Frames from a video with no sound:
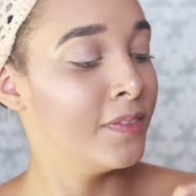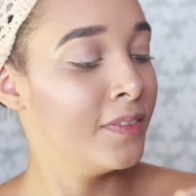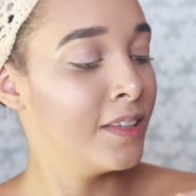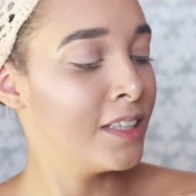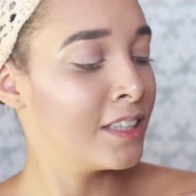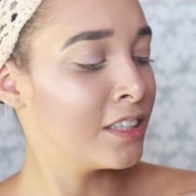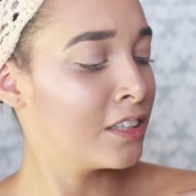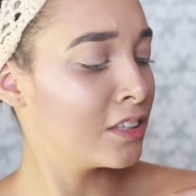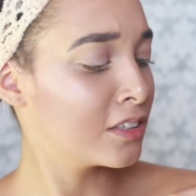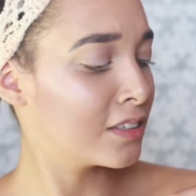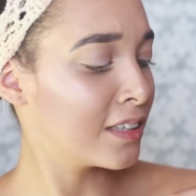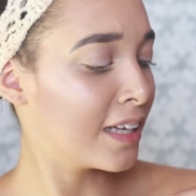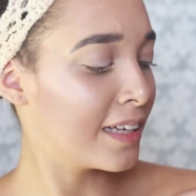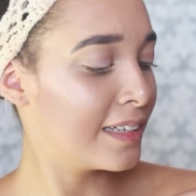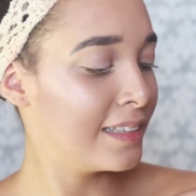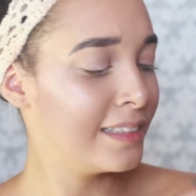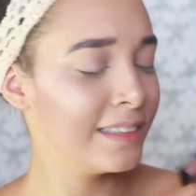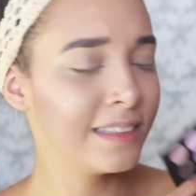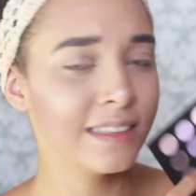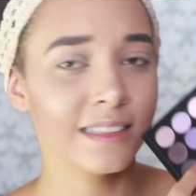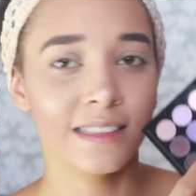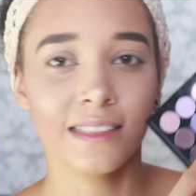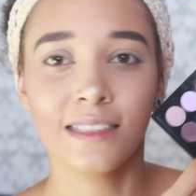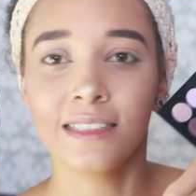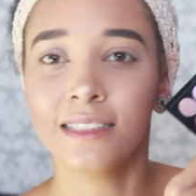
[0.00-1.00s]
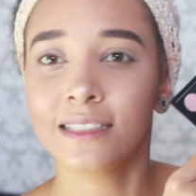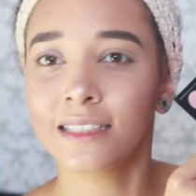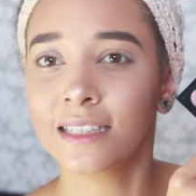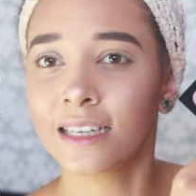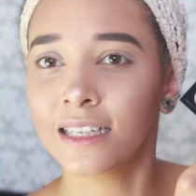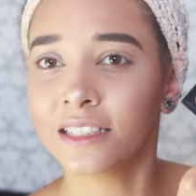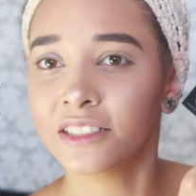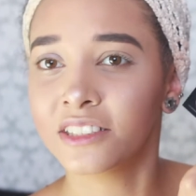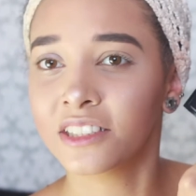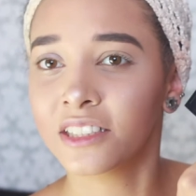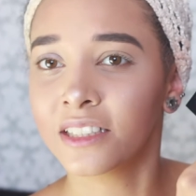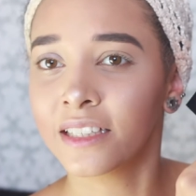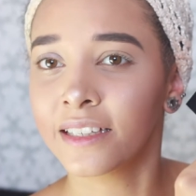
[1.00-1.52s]
This looks like Indian ink
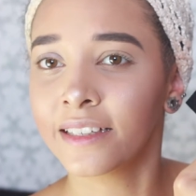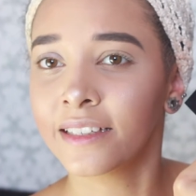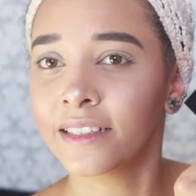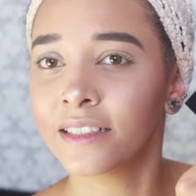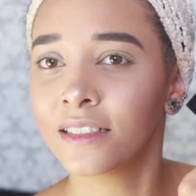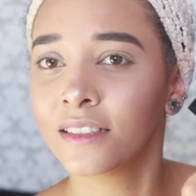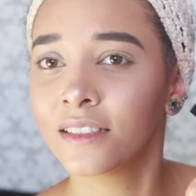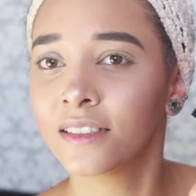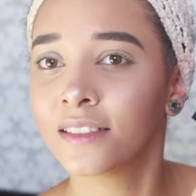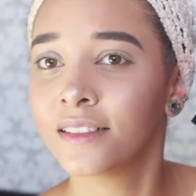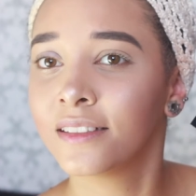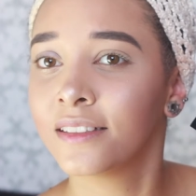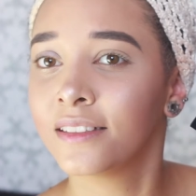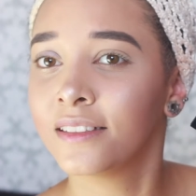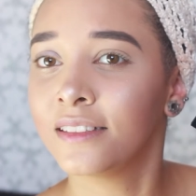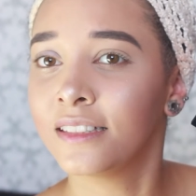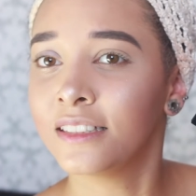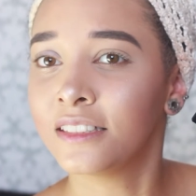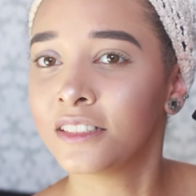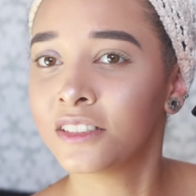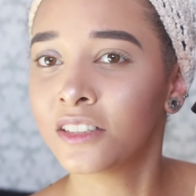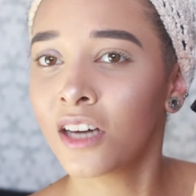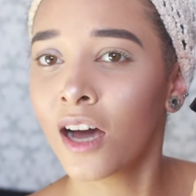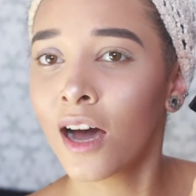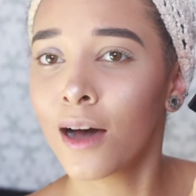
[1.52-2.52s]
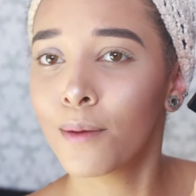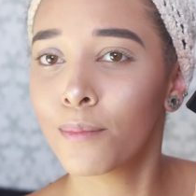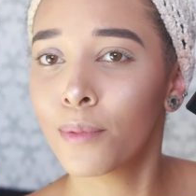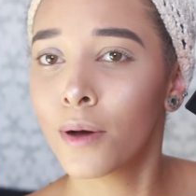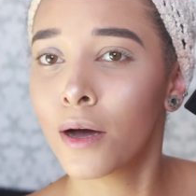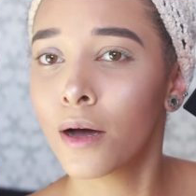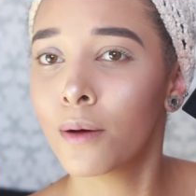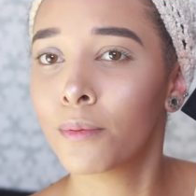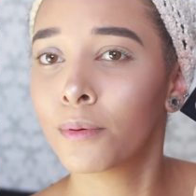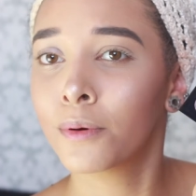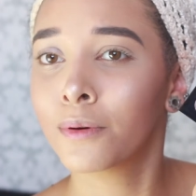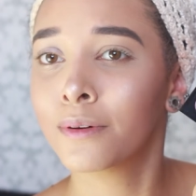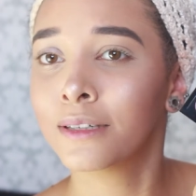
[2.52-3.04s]
actually. This dark
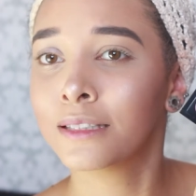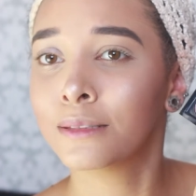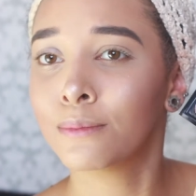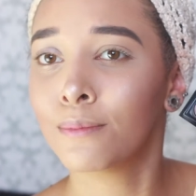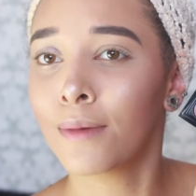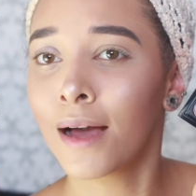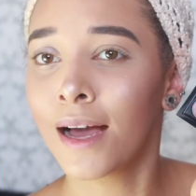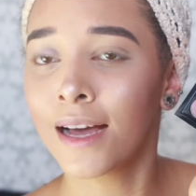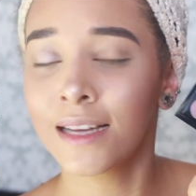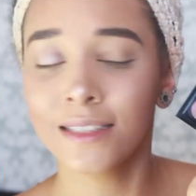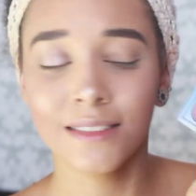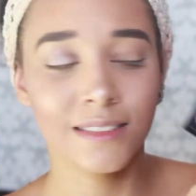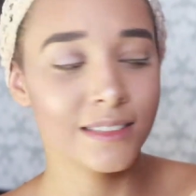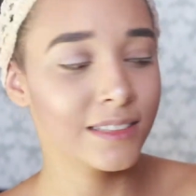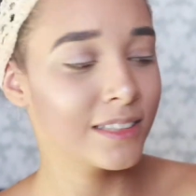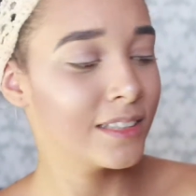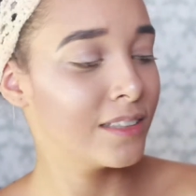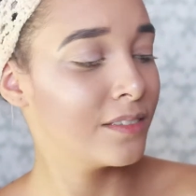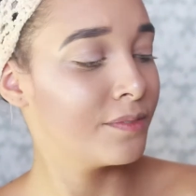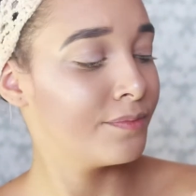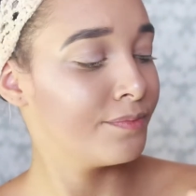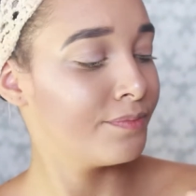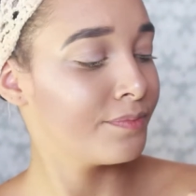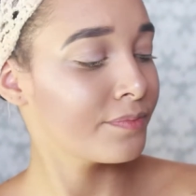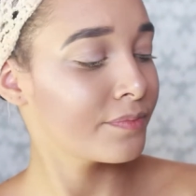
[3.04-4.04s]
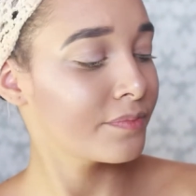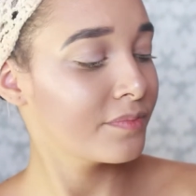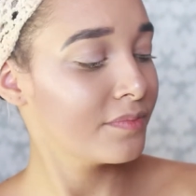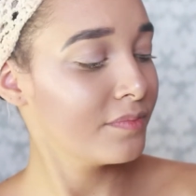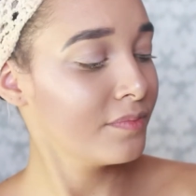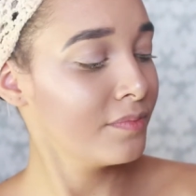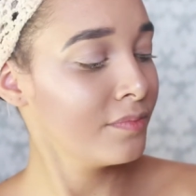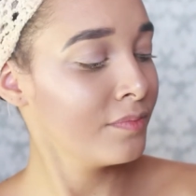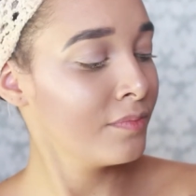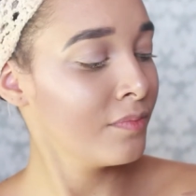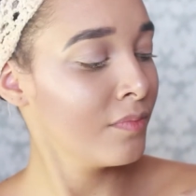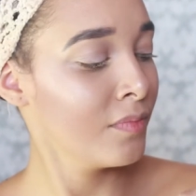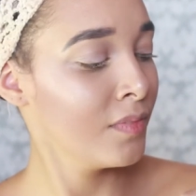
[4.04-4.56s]
purple is matte.
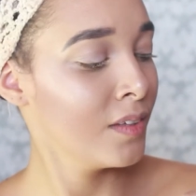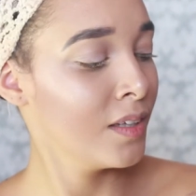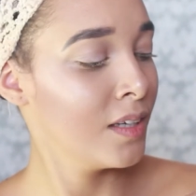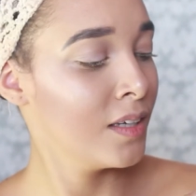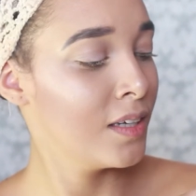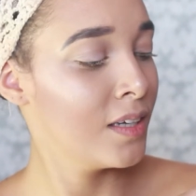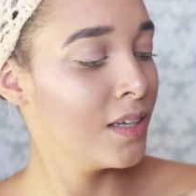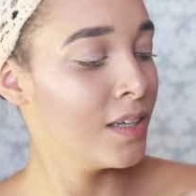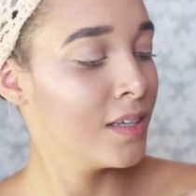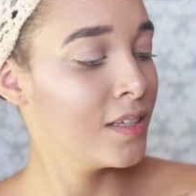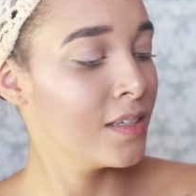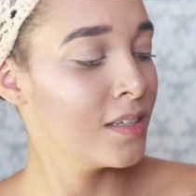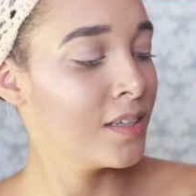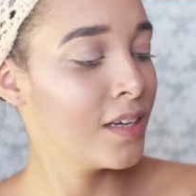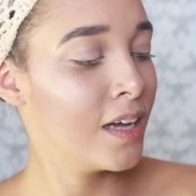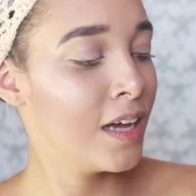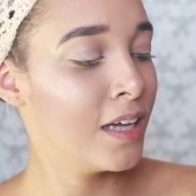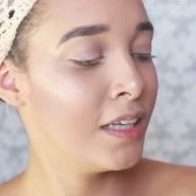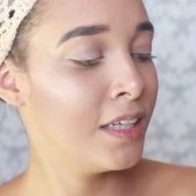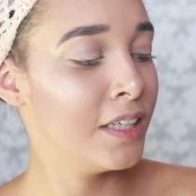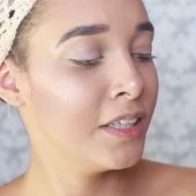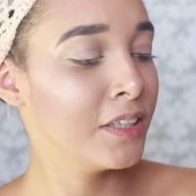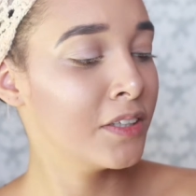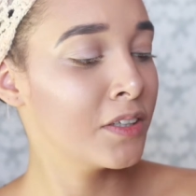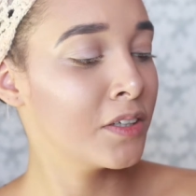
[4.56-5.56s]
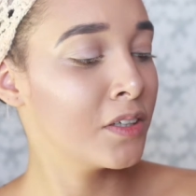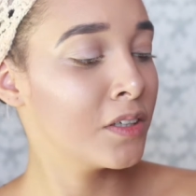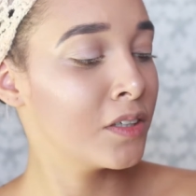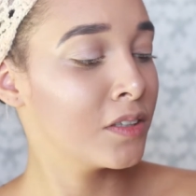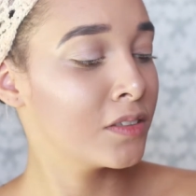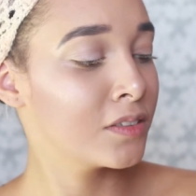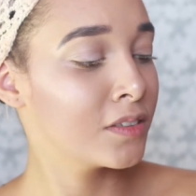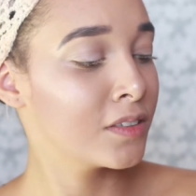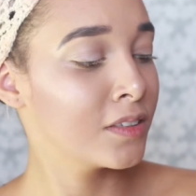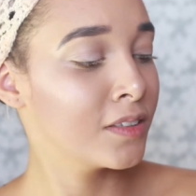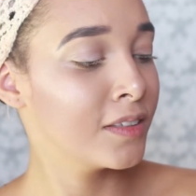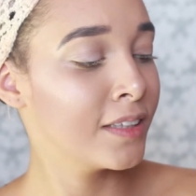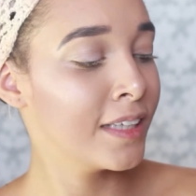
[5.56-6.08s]
And then
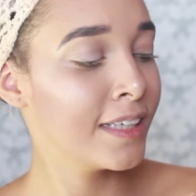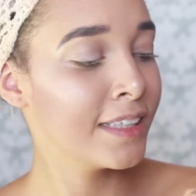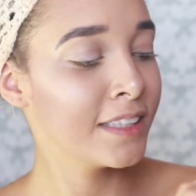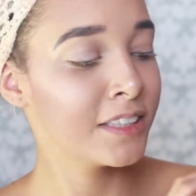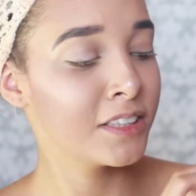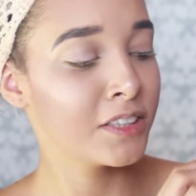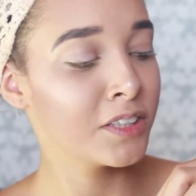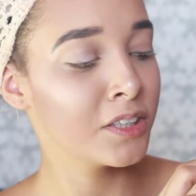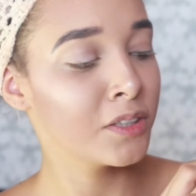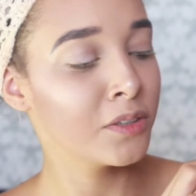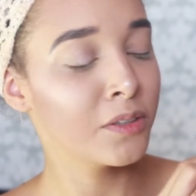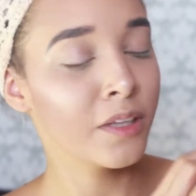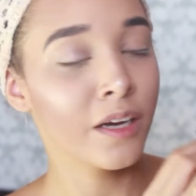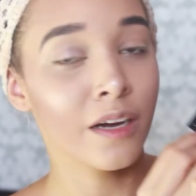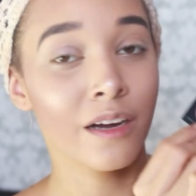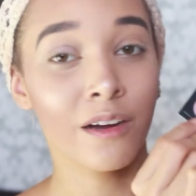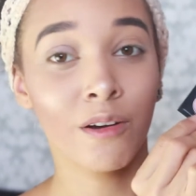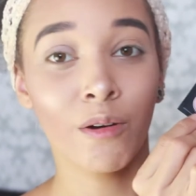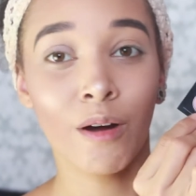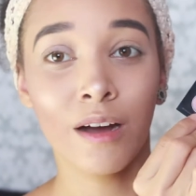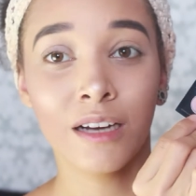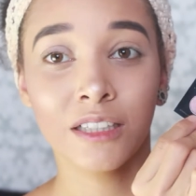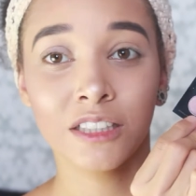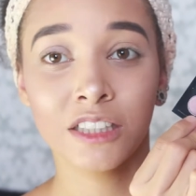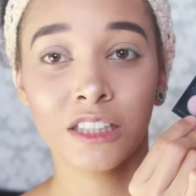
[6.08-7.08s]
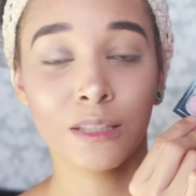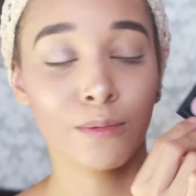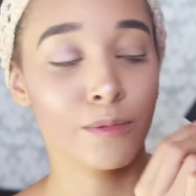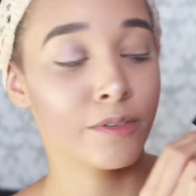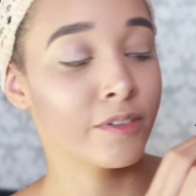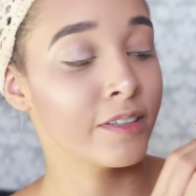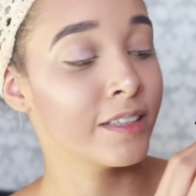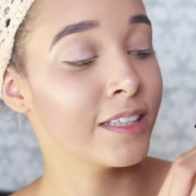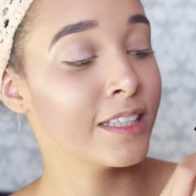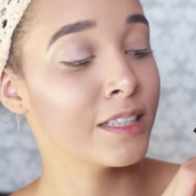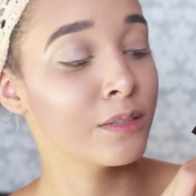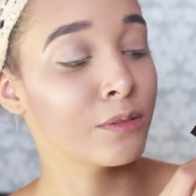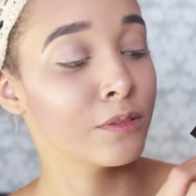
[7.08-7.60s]
got these two that are quite
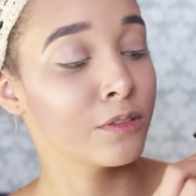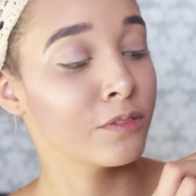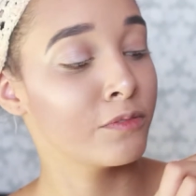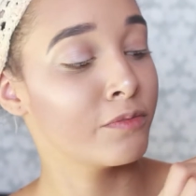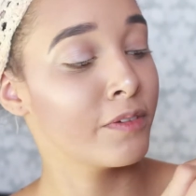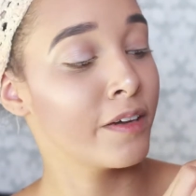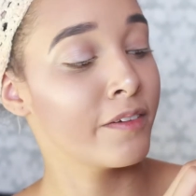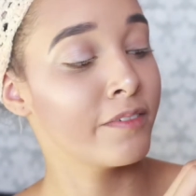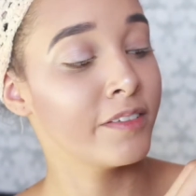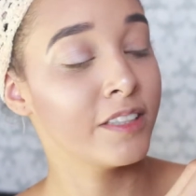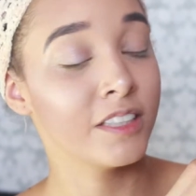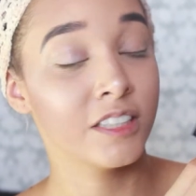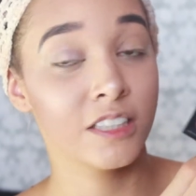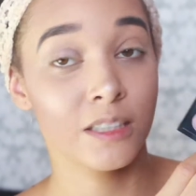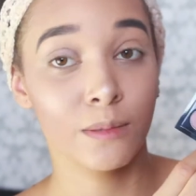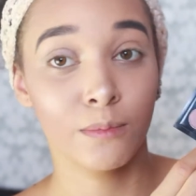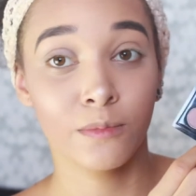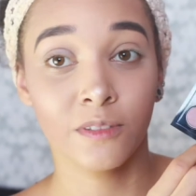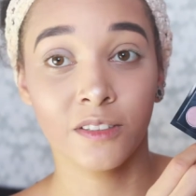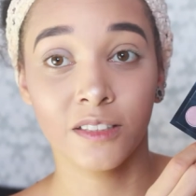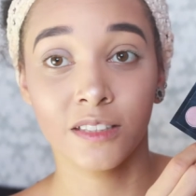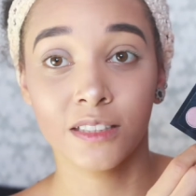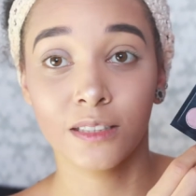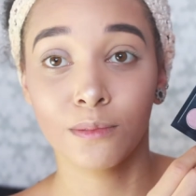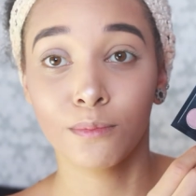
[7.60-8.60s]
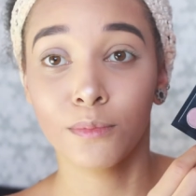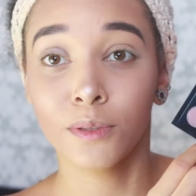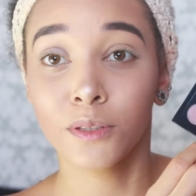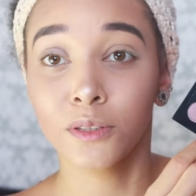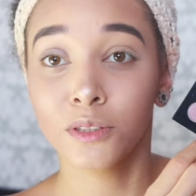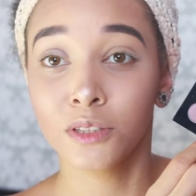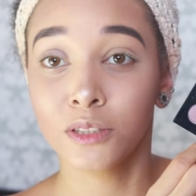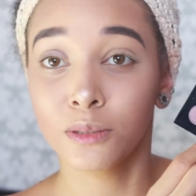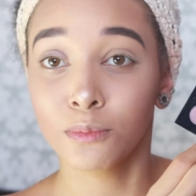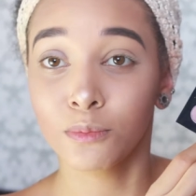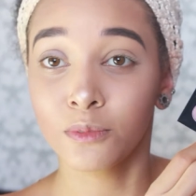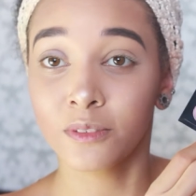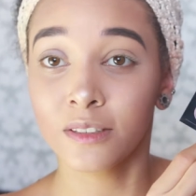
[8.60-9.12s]
shimmery. This one's very shimmery, it's the
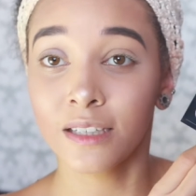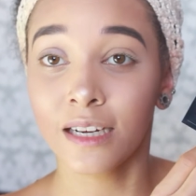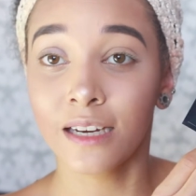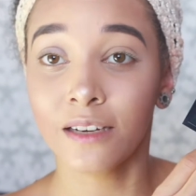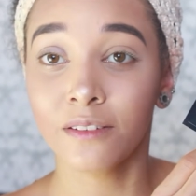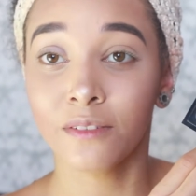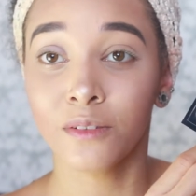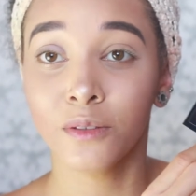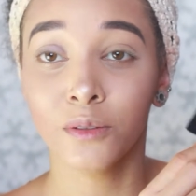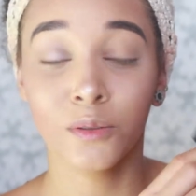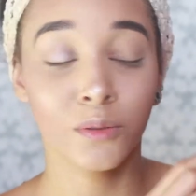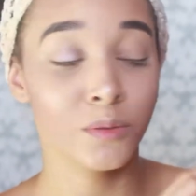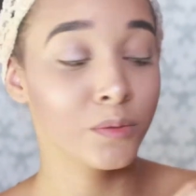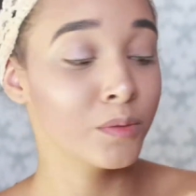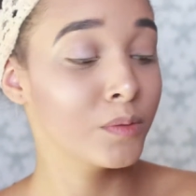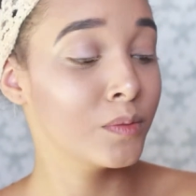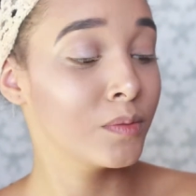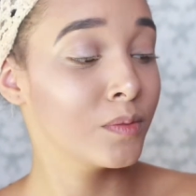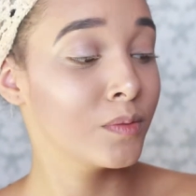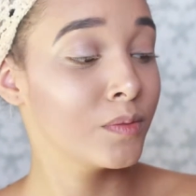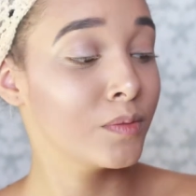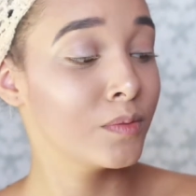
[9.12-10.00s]
most shimmery out of all.